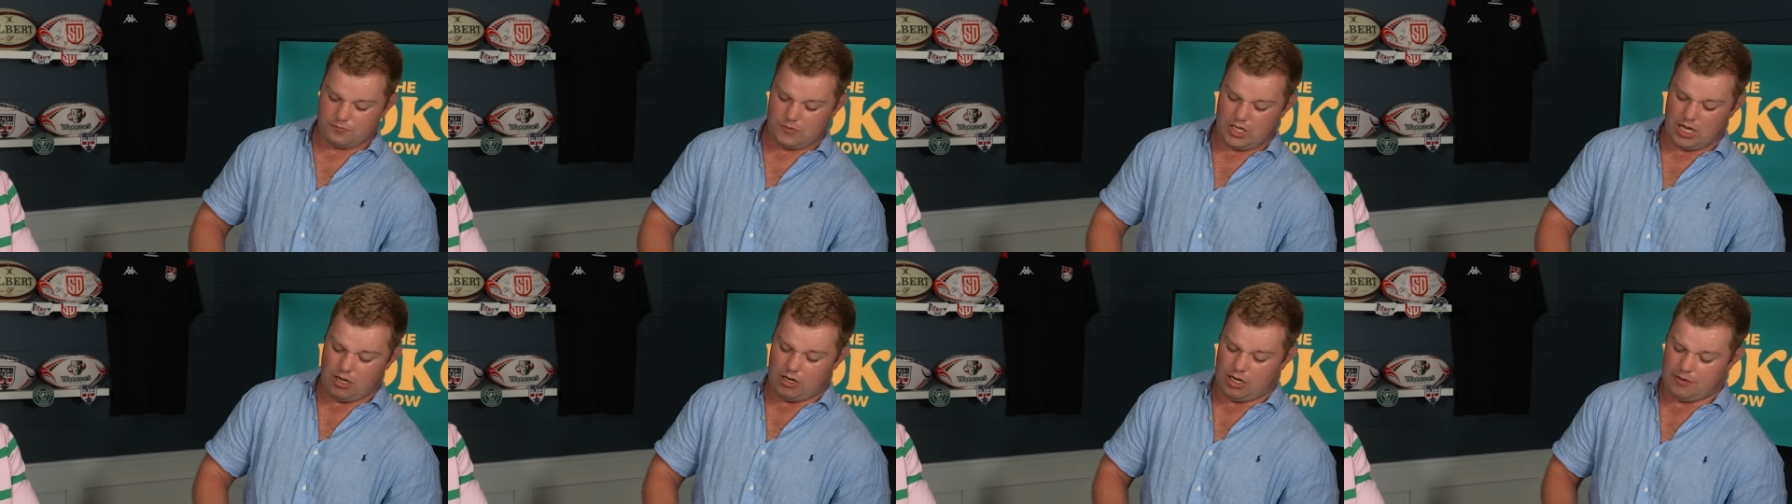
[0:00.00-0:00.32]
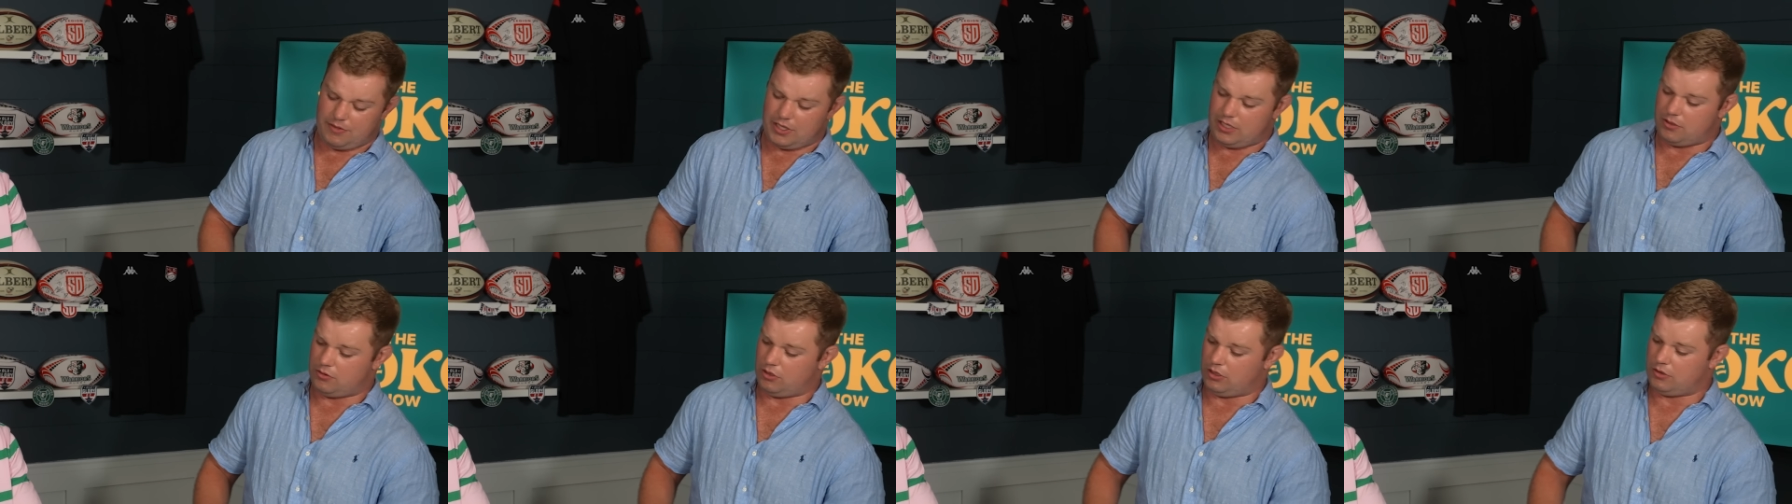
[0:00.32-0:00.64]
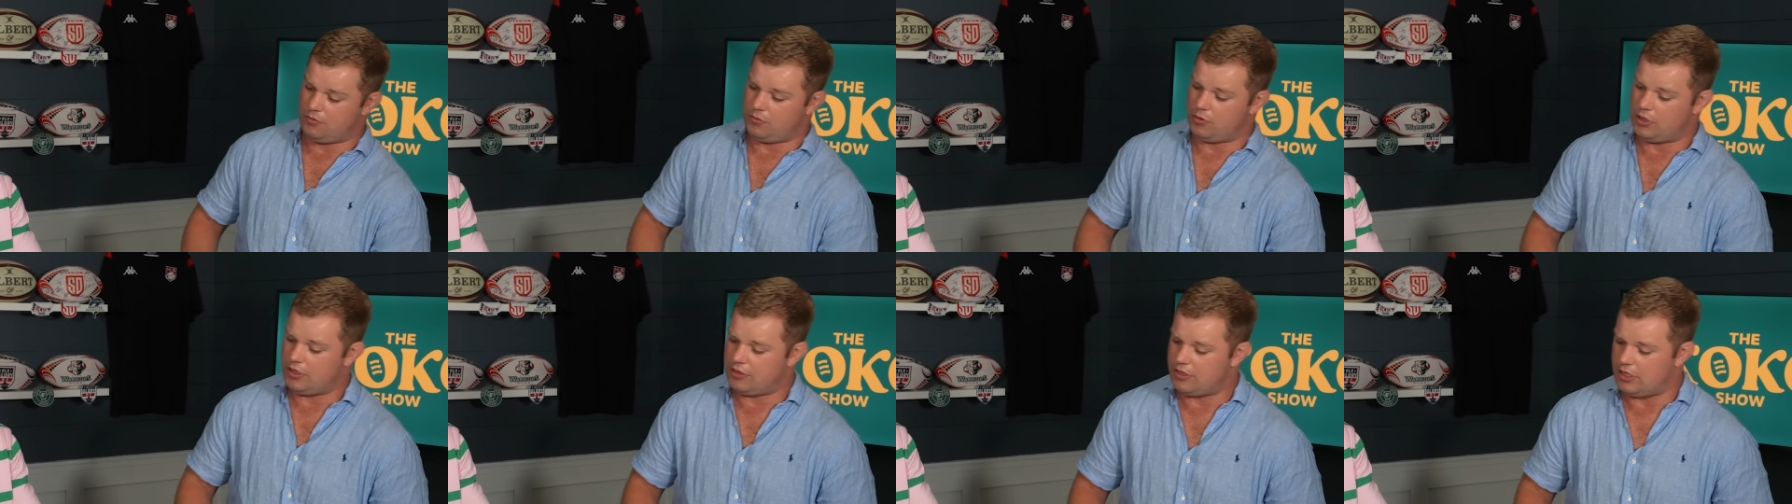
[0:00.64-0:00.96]
yeah, I think
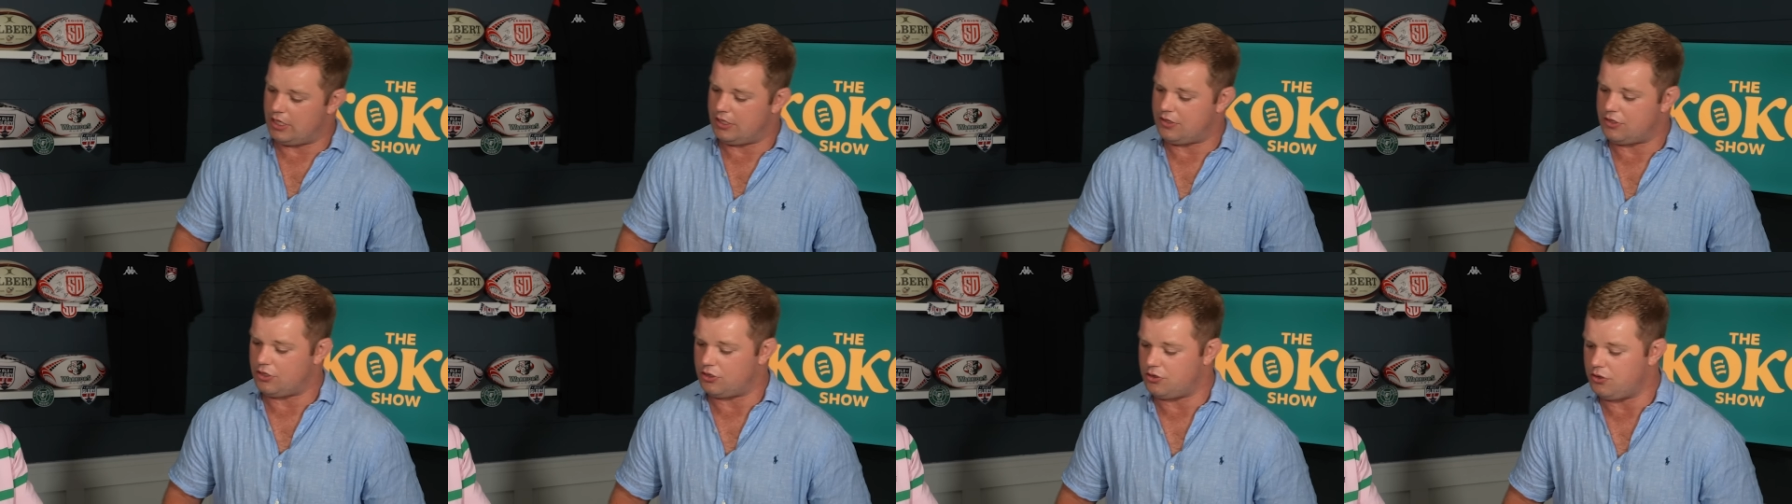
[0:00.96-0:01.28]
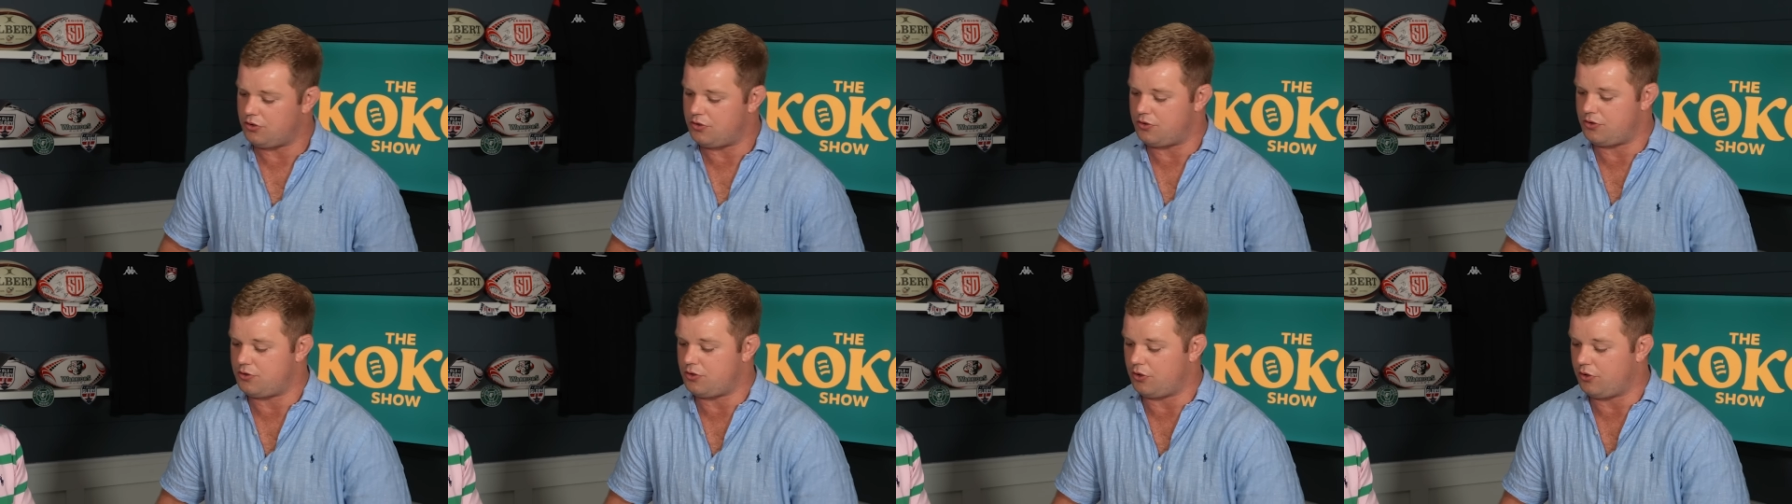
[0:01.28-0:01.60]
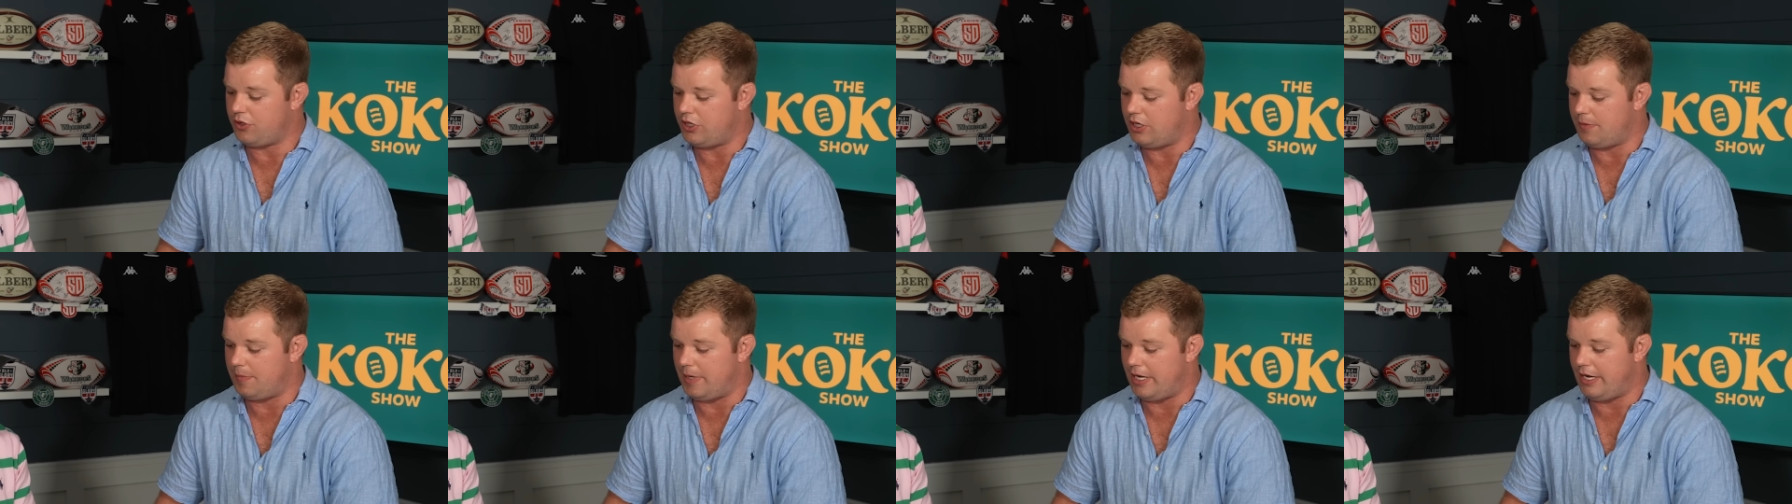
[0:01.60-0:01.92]
uh, it's, it's a good
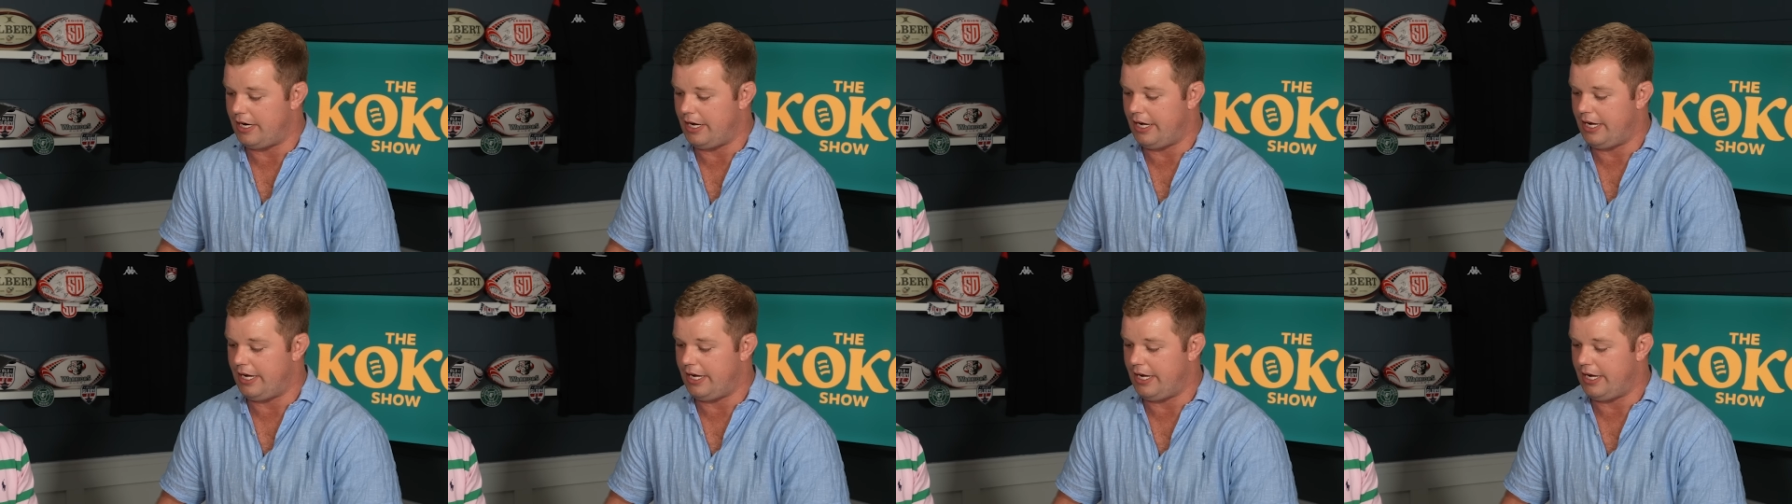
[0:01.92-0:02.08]
story about